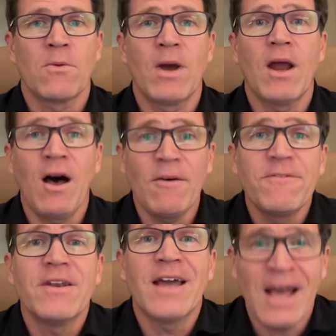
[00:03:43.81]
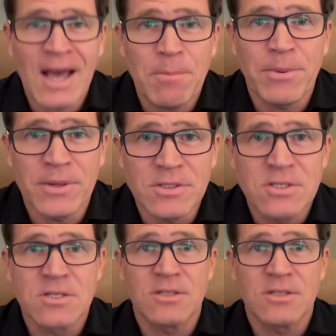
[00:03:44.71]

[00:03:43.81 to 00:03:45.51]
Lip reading: what often happens,